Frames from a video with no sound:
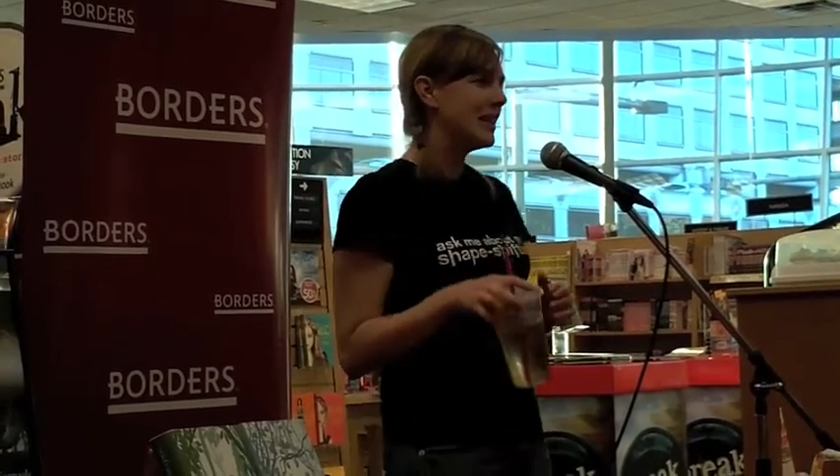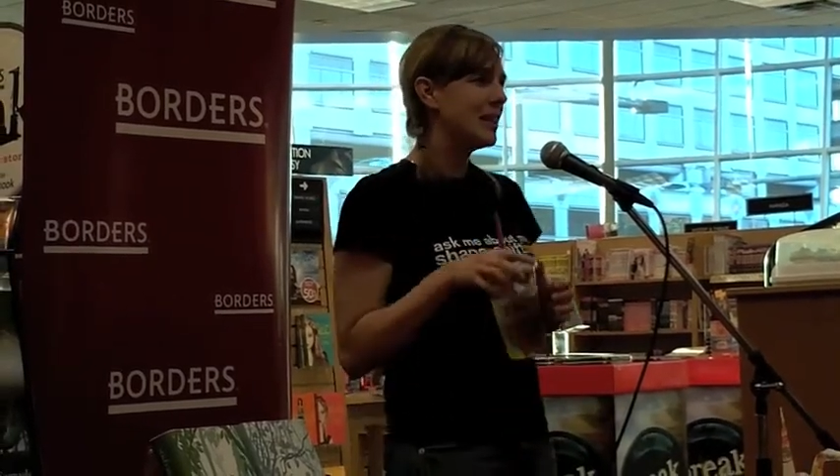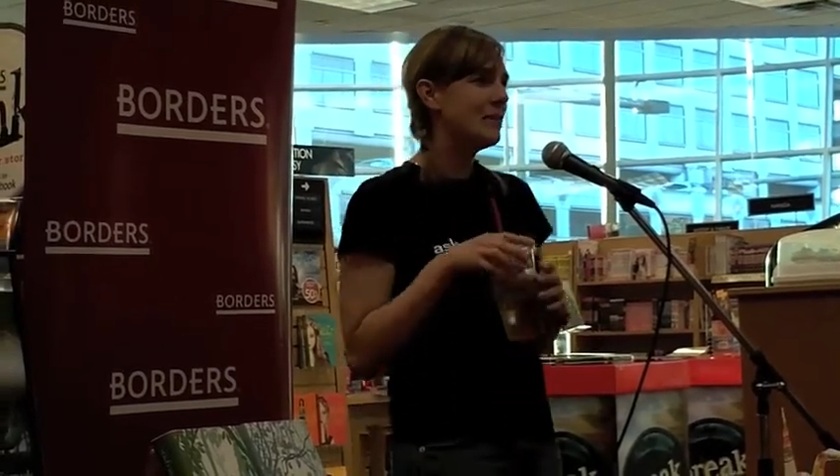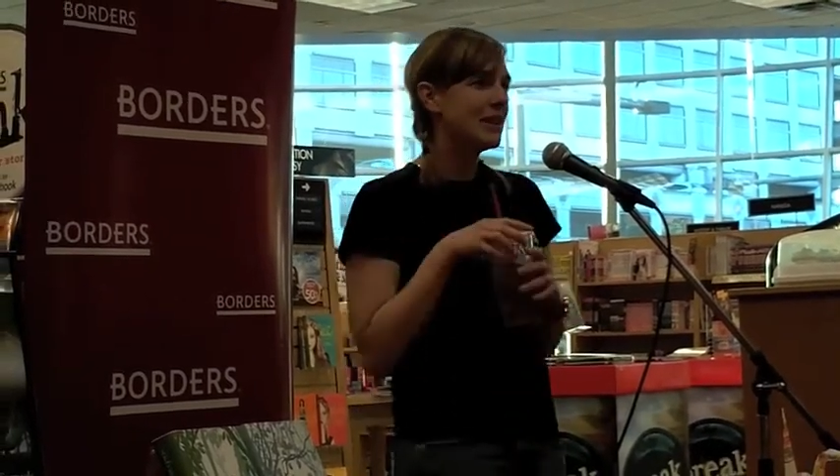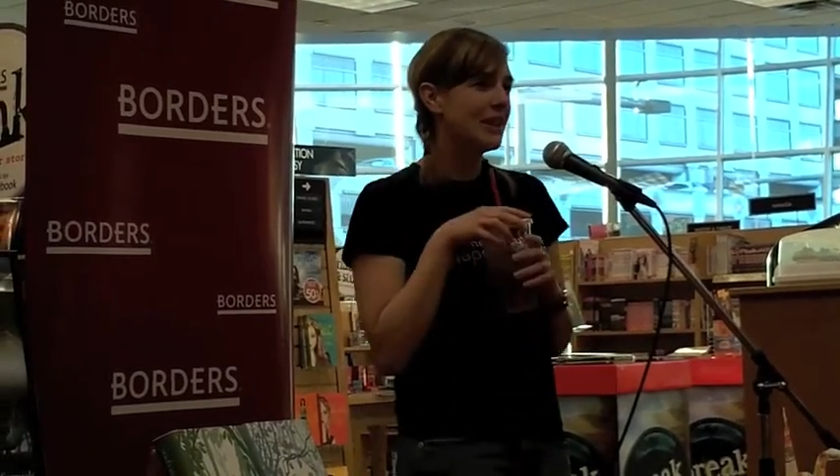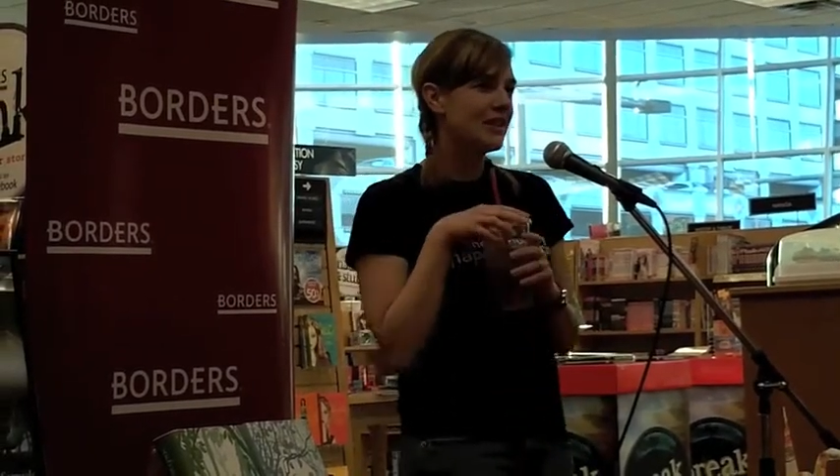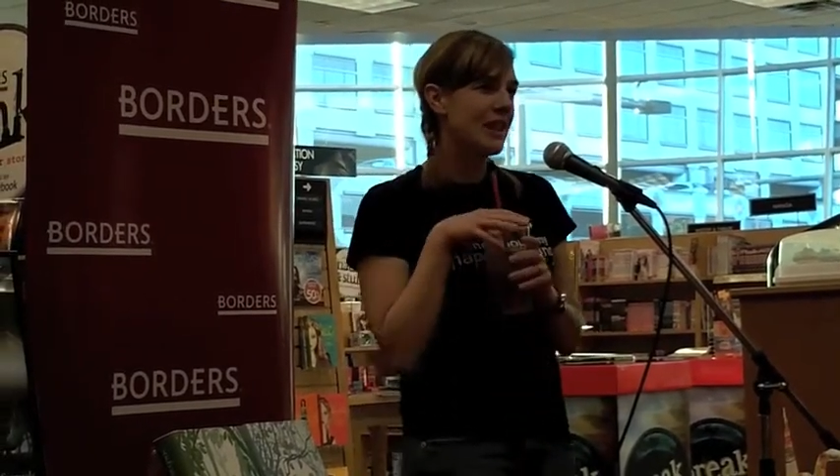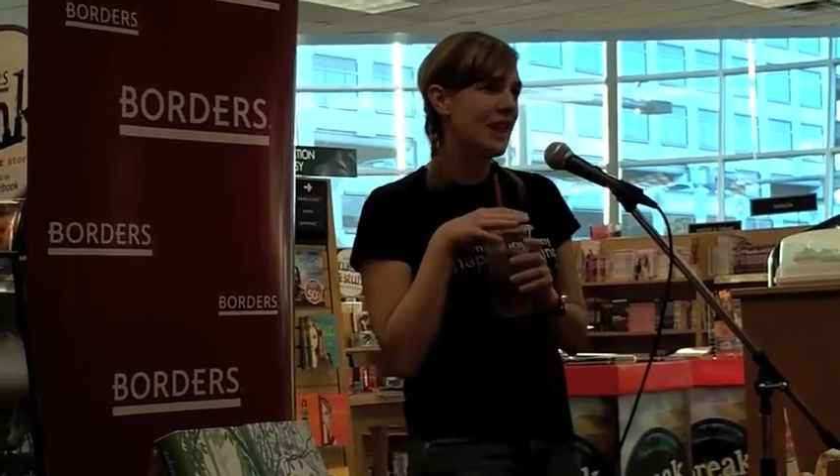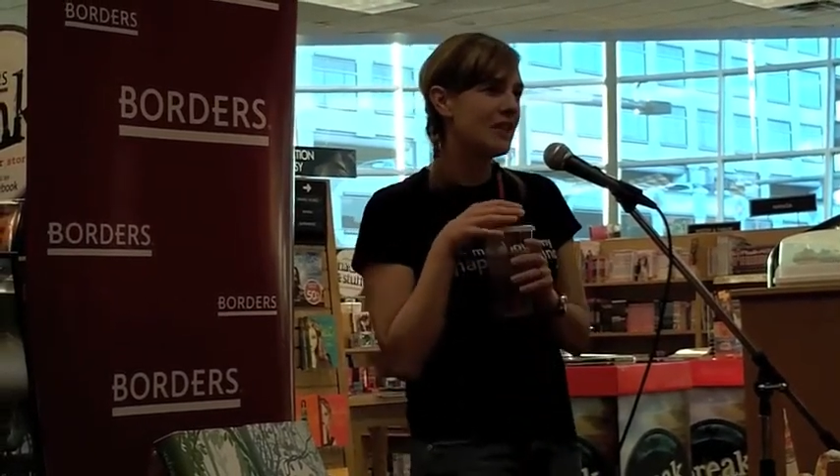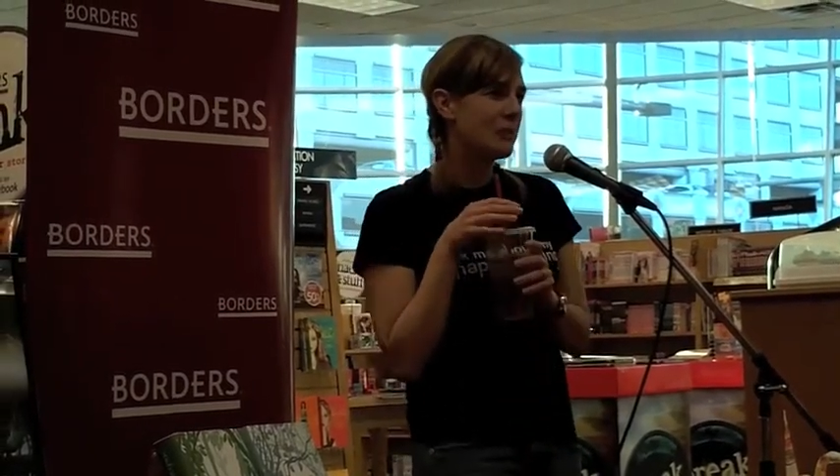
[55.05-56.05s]
tea because
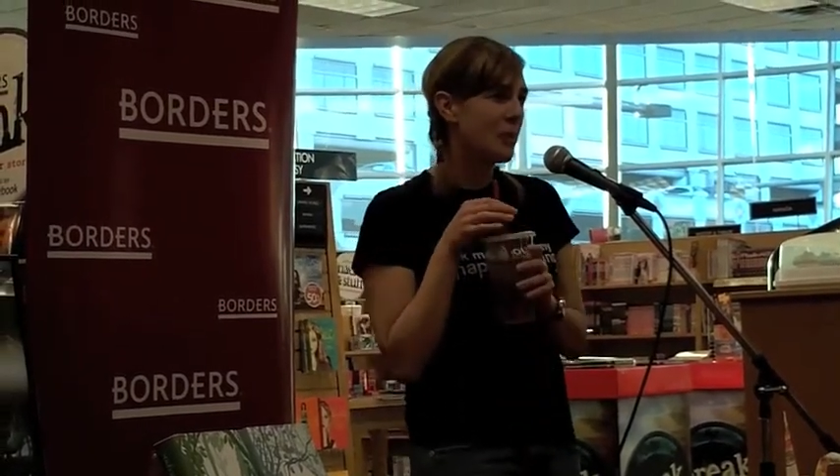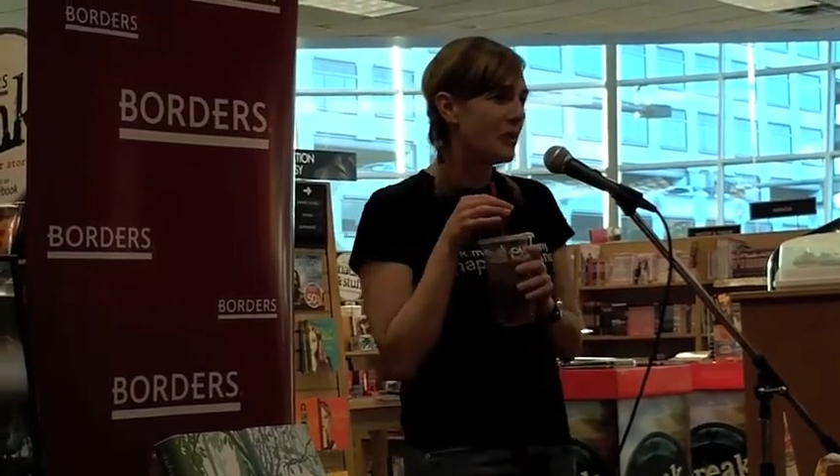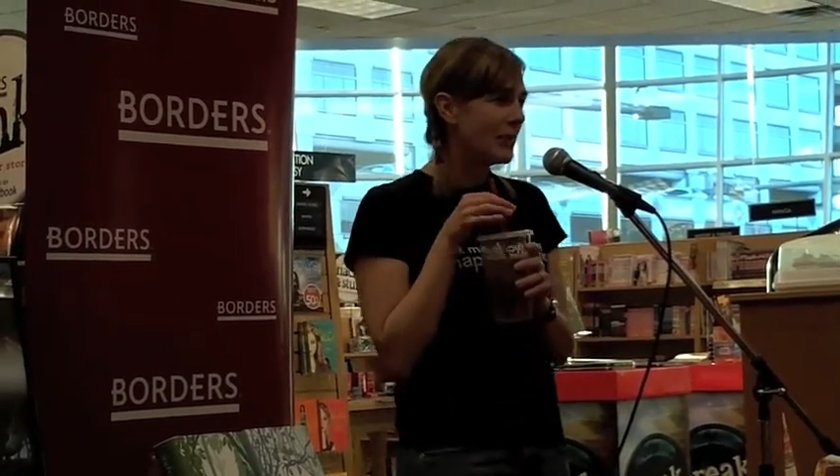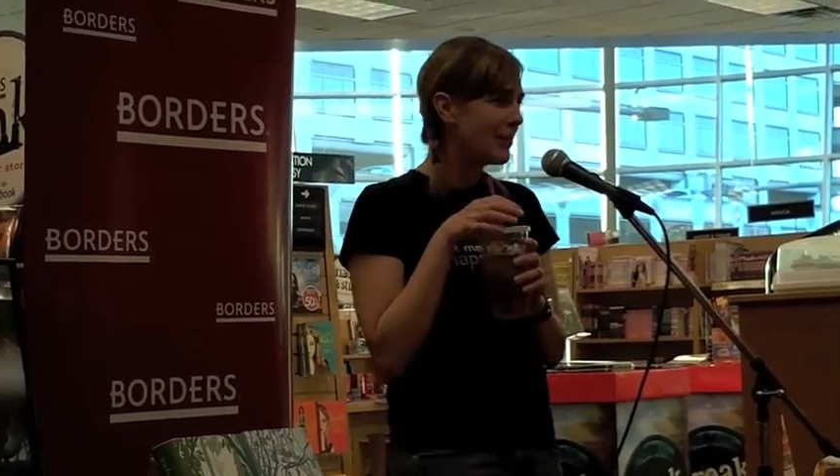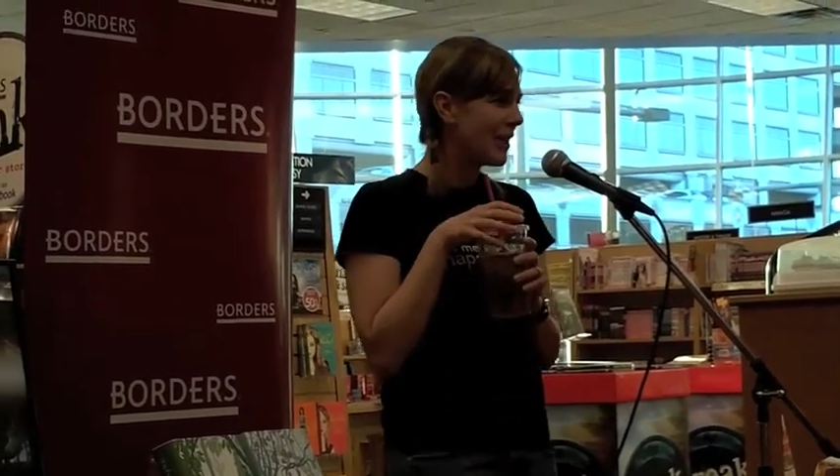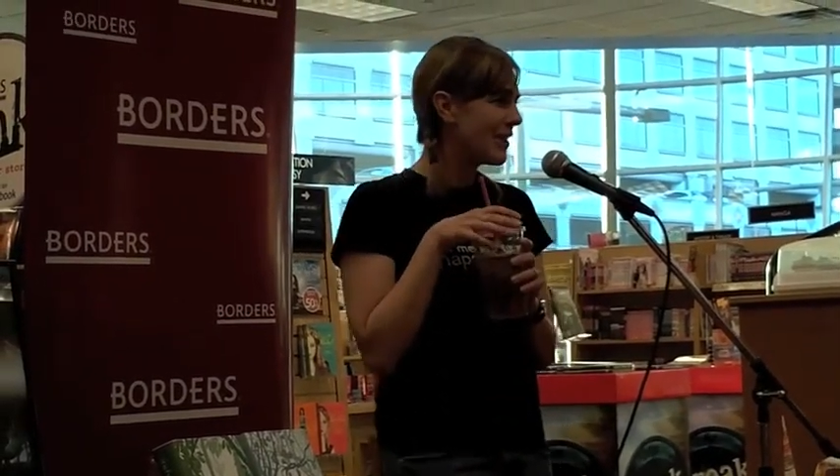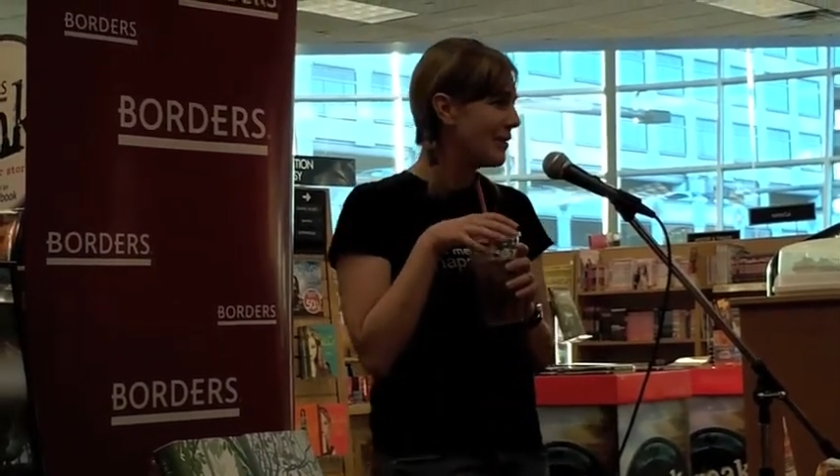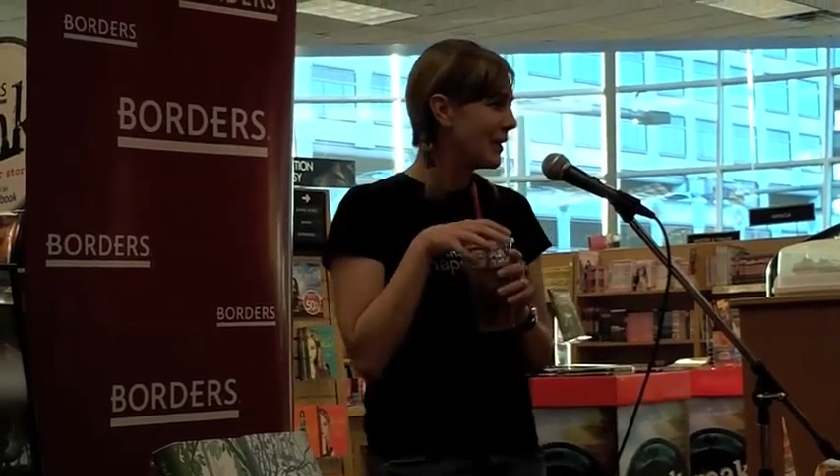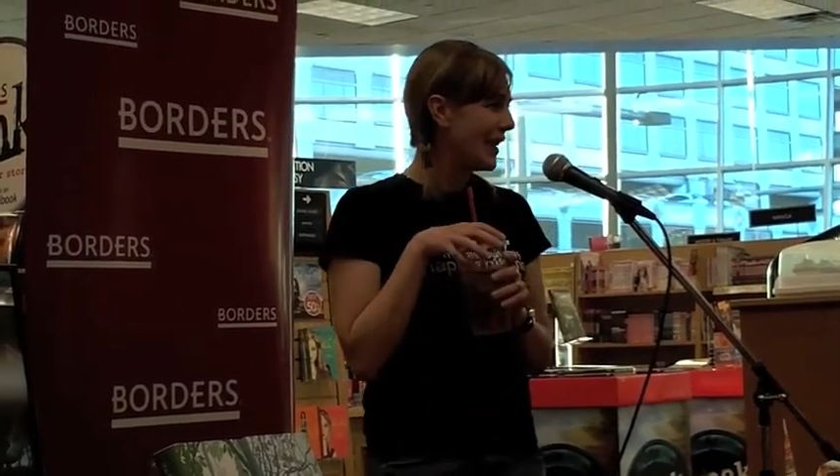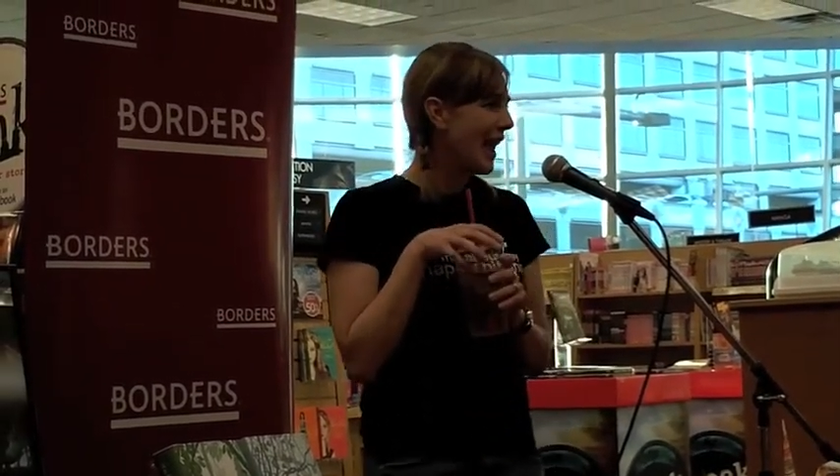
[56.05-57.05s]
I have Chipotle breath, and
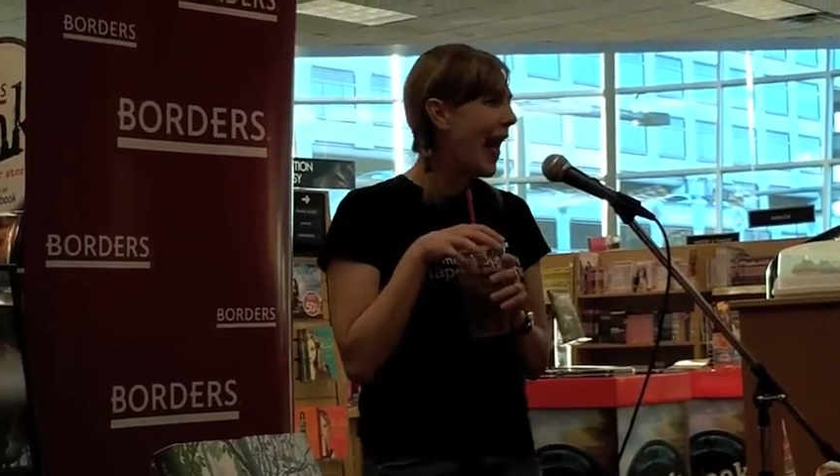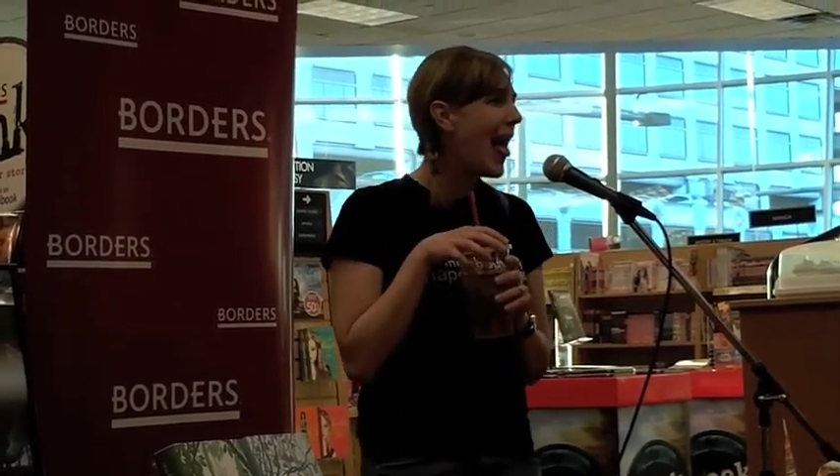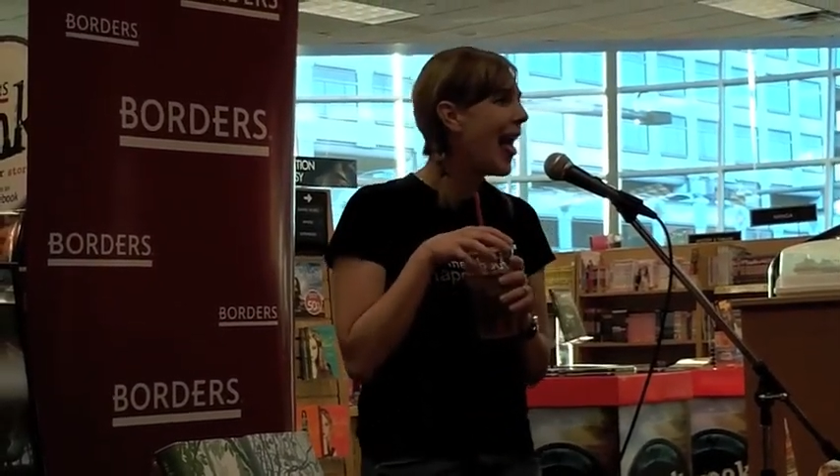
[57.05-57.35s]
I'll be like.